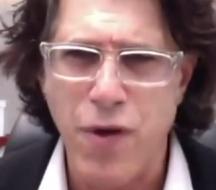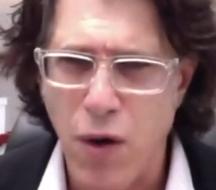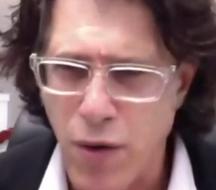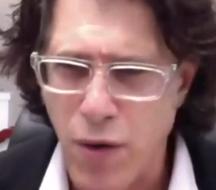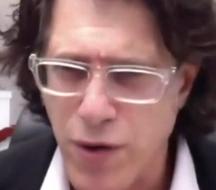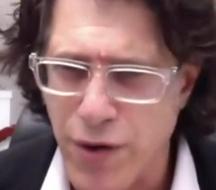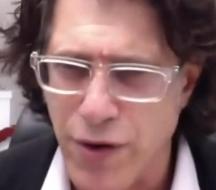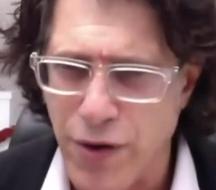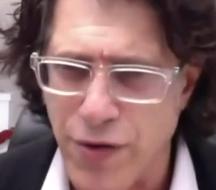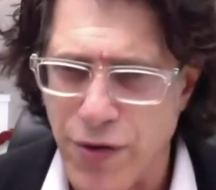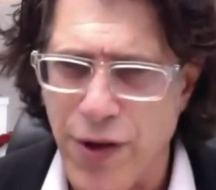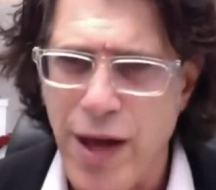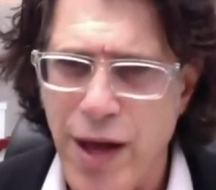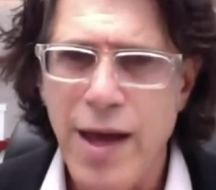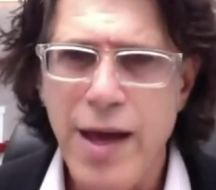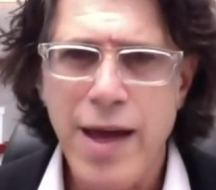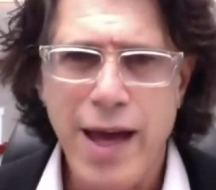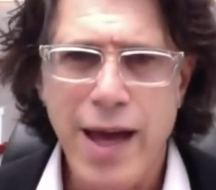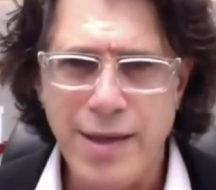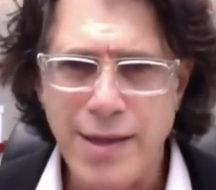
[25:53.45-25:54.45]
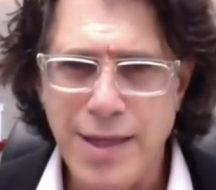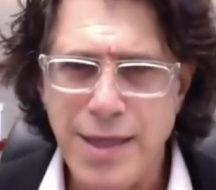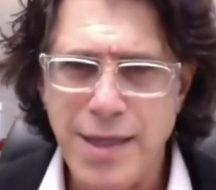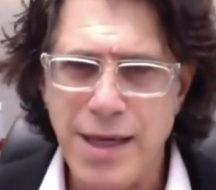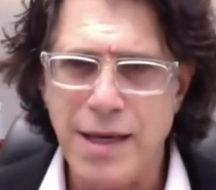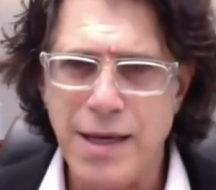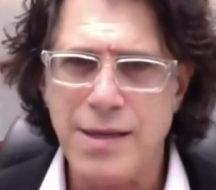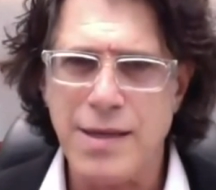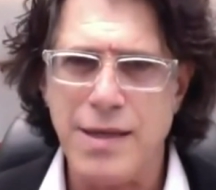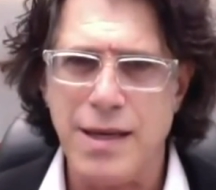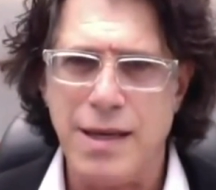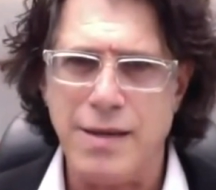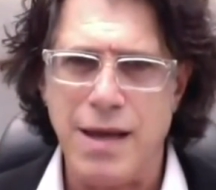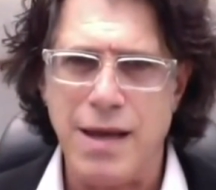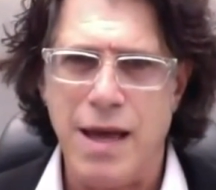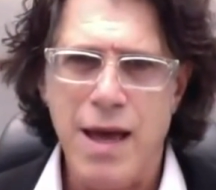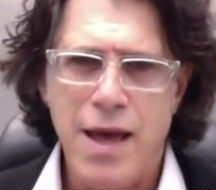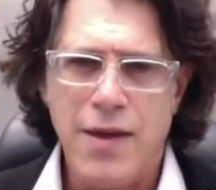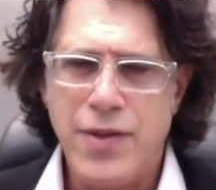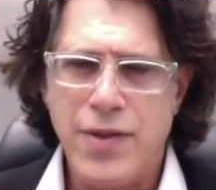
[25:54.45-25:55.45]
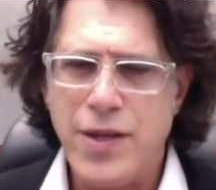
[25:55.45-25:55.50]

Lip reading: voters and citizens.